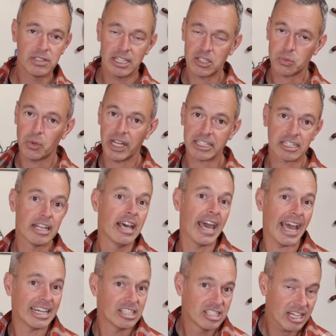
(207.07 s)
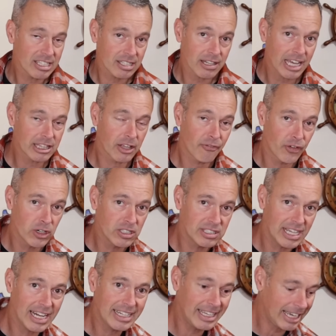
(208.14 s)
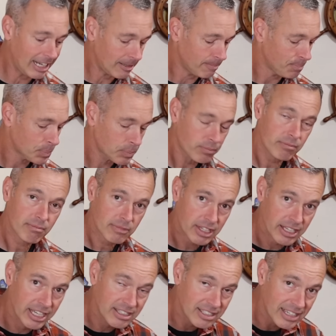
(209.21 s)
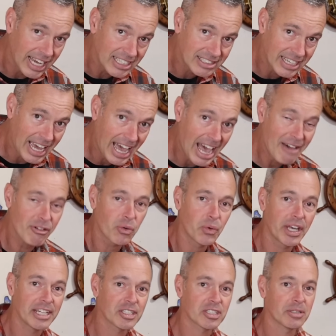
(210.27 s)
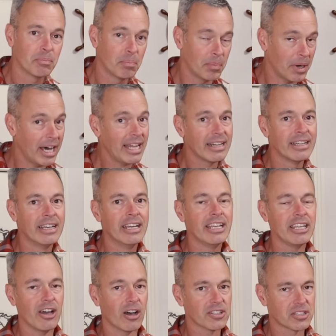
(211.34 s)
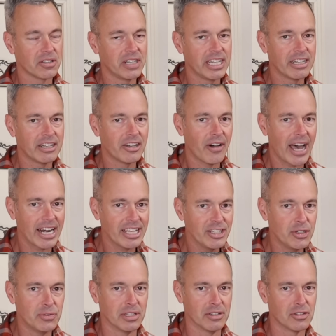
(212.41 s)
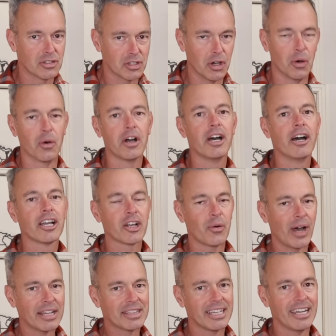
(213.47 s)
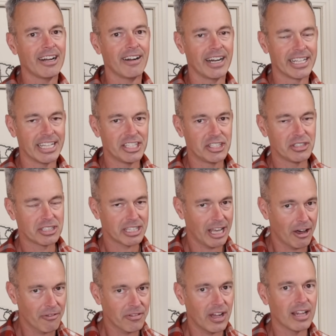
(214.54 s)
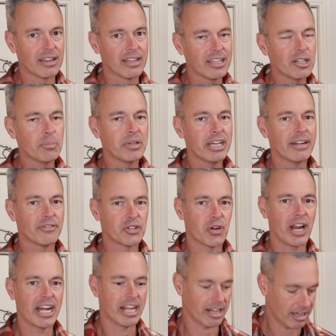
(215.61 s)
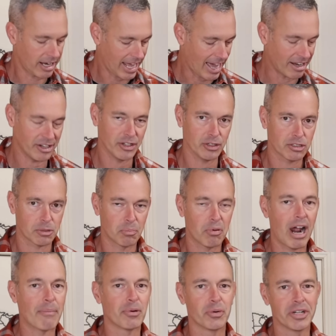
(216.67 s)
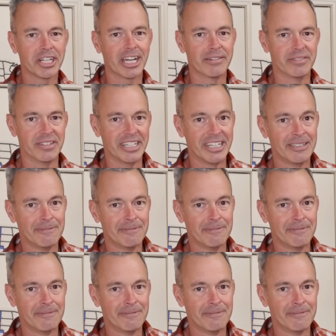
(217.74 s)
this winch. And just like the first aid kit, it's nice to have a winch, but you also need to know how to use it. So go out there and get yourself a little bit of training on how to do some proper recovery.